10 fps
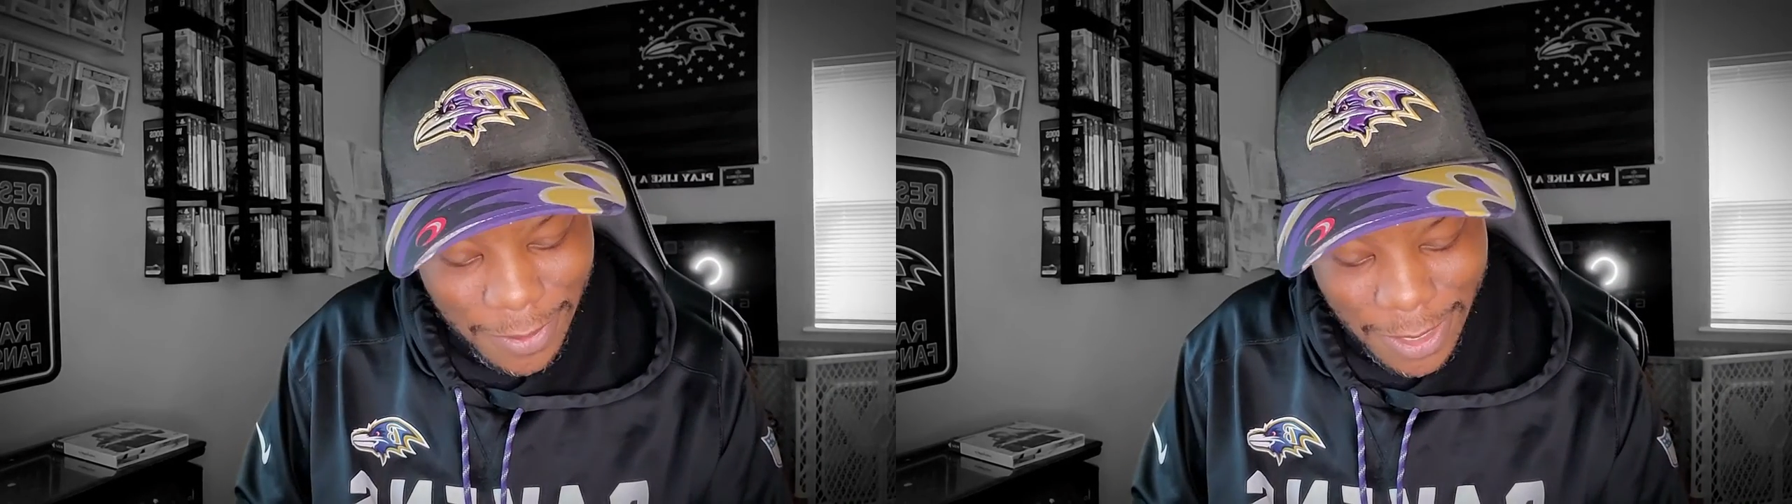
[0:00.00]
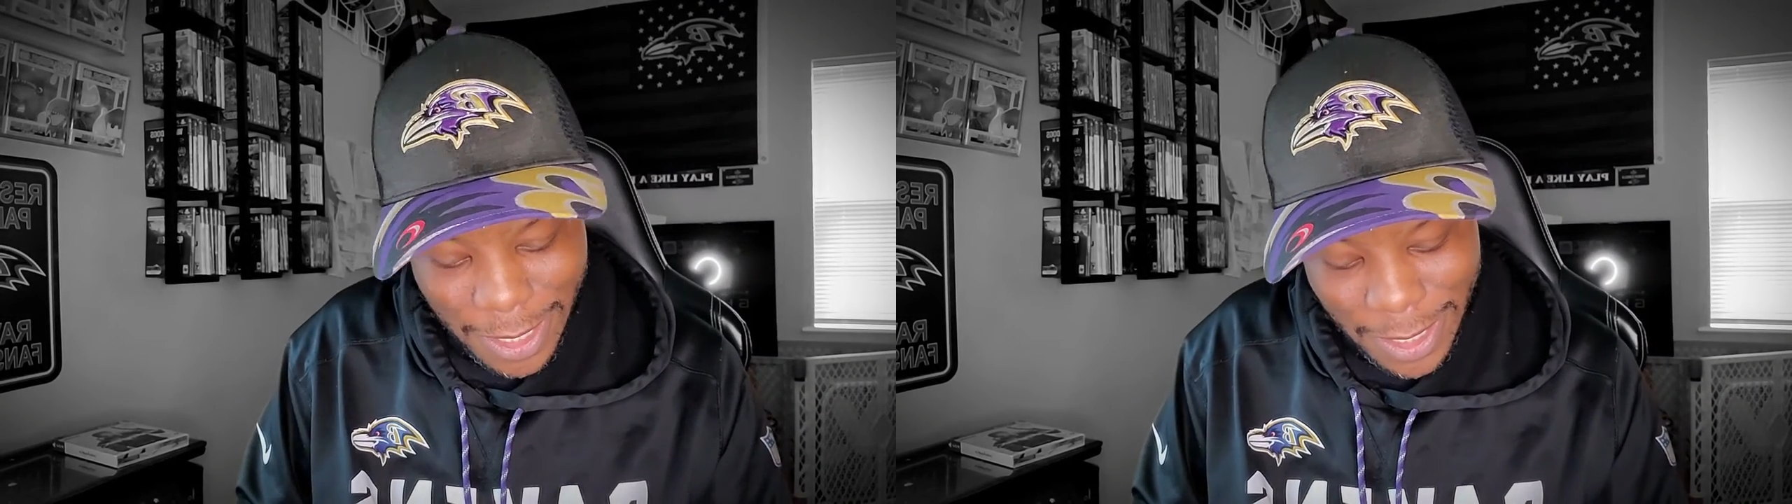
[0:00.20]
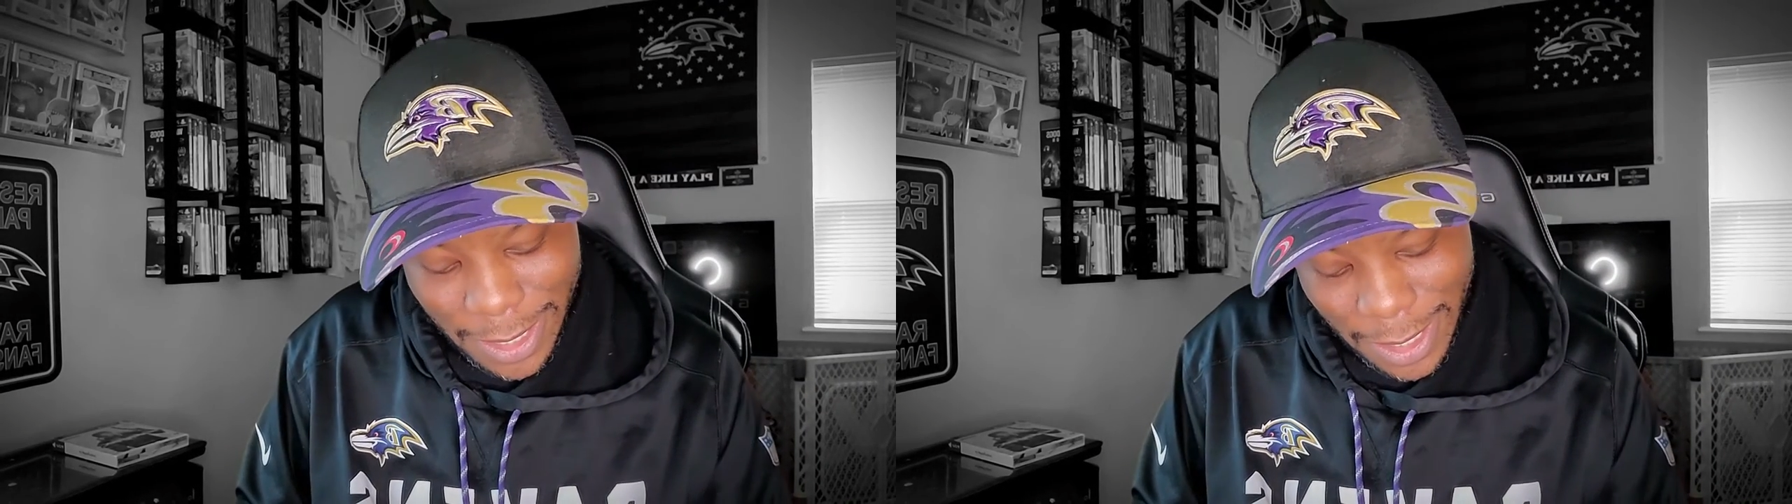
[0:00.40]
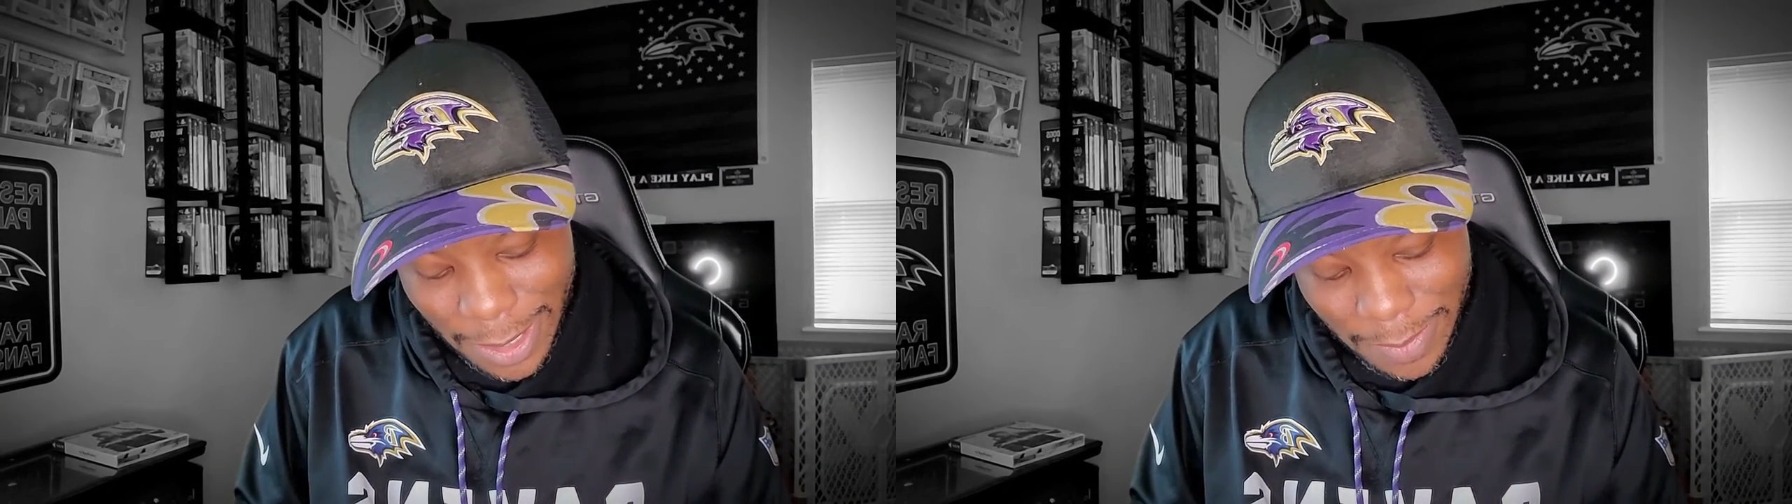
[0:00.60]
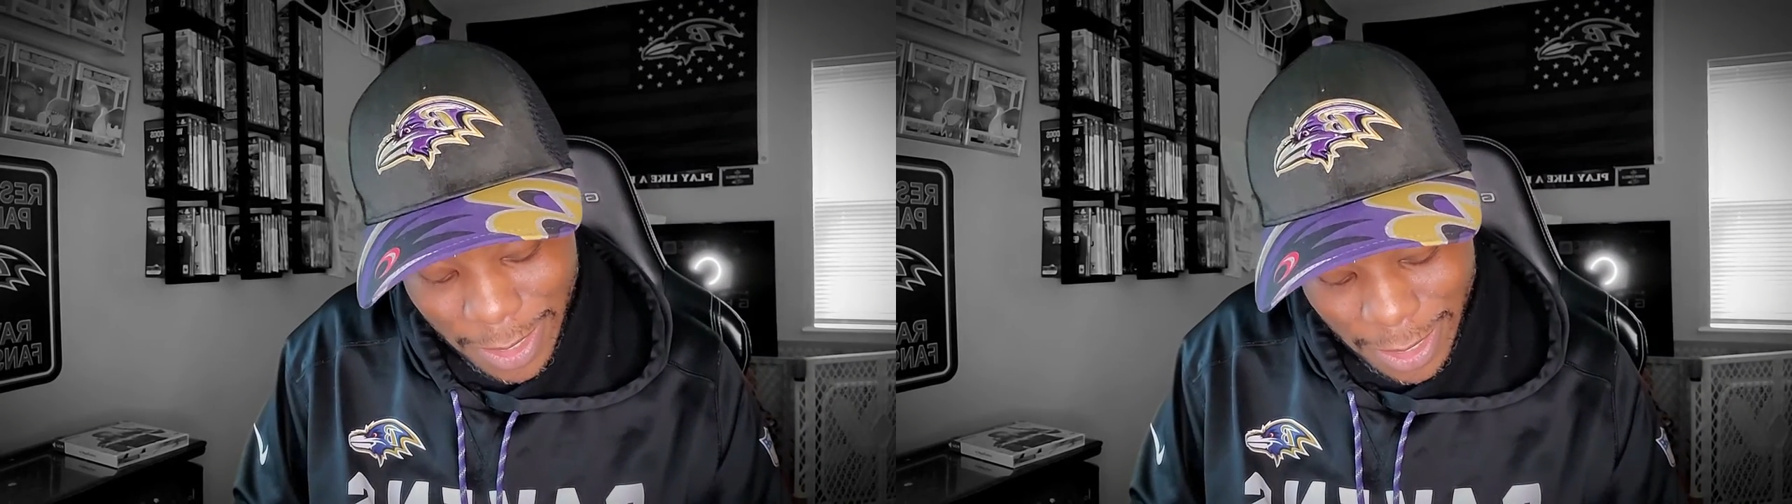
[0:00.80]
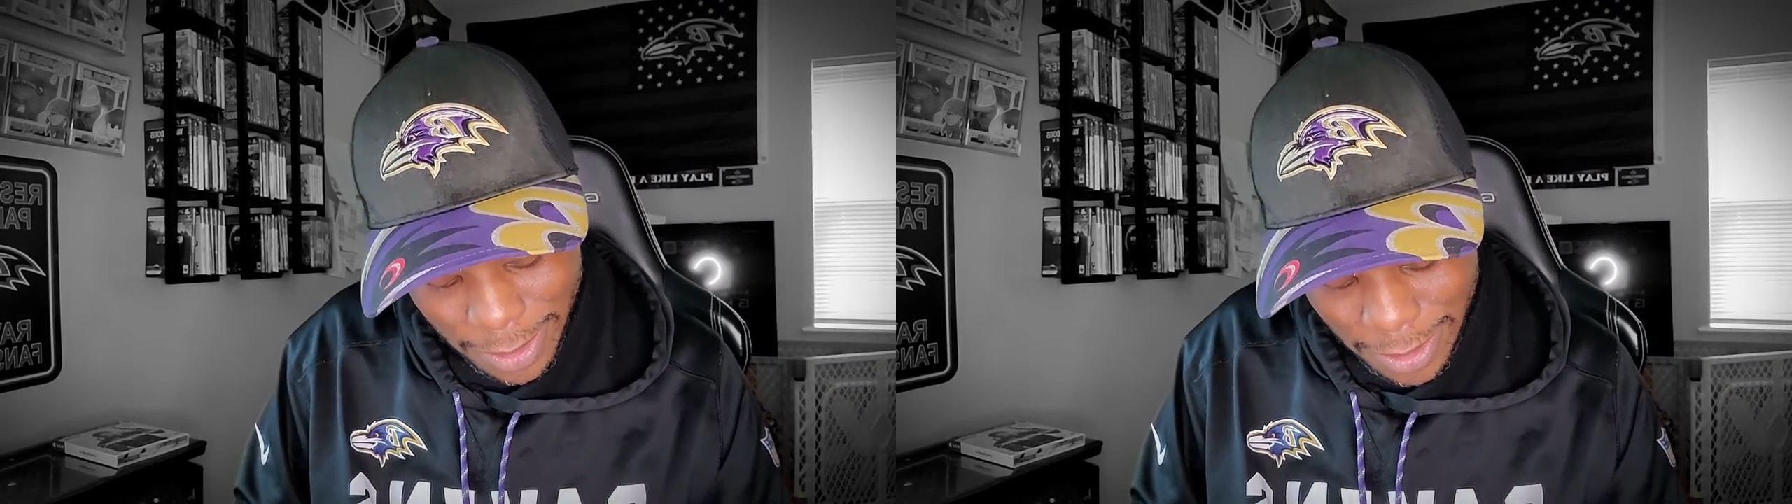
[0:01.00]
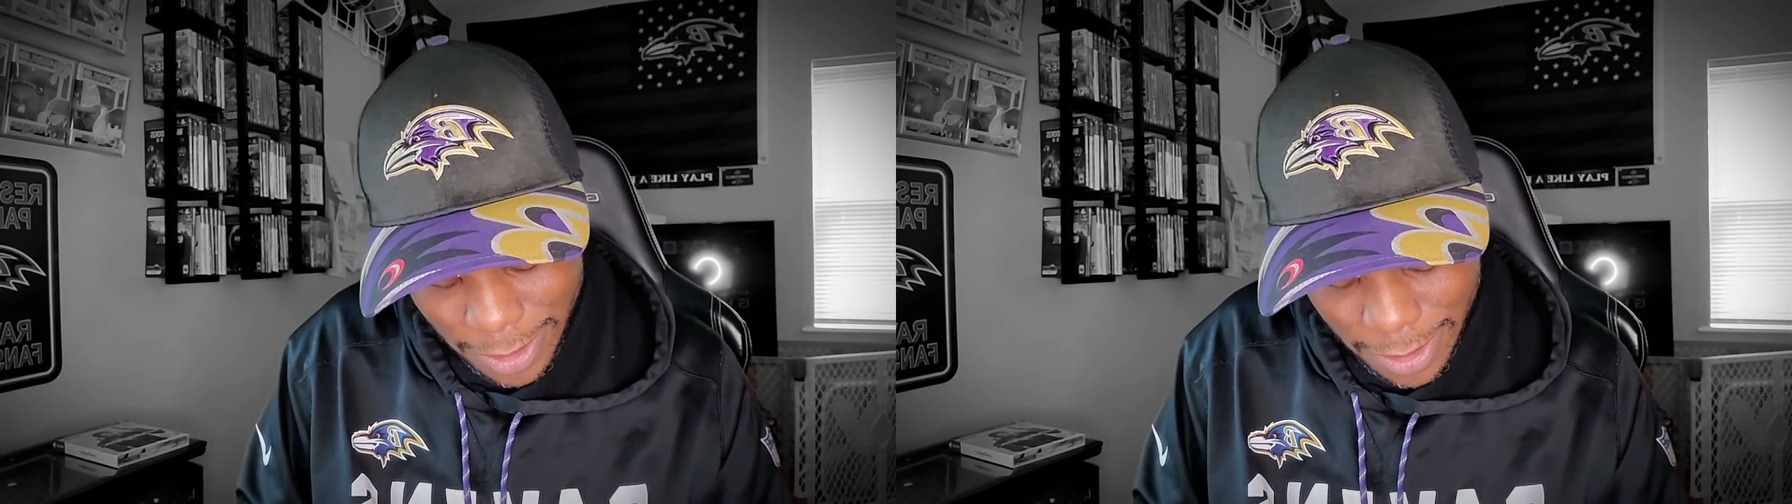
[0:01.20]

Rain came out. Uh,